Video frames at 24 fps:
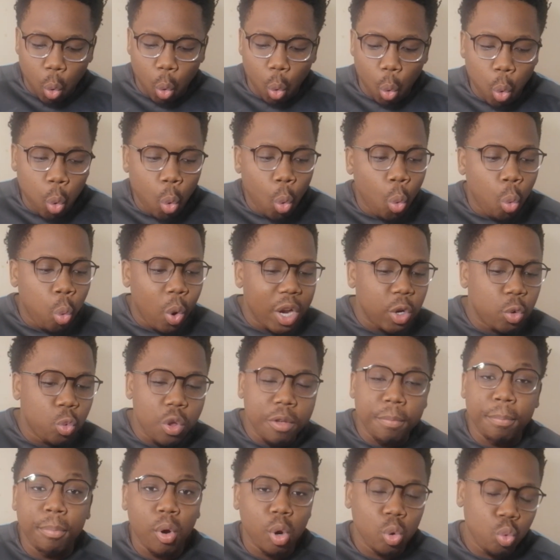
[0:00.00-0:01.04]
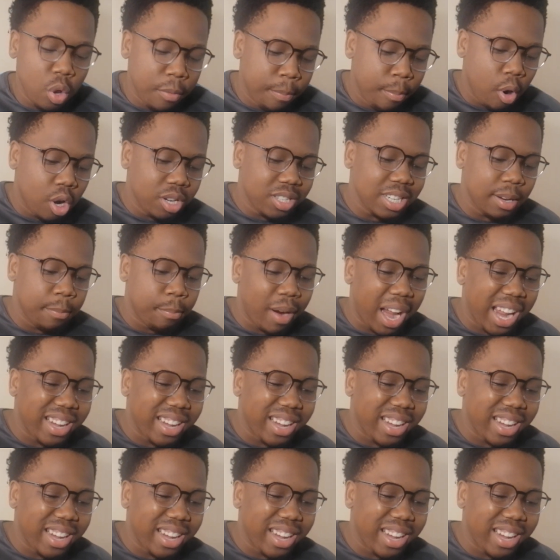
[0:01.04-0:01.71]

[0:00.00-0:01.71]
what we bought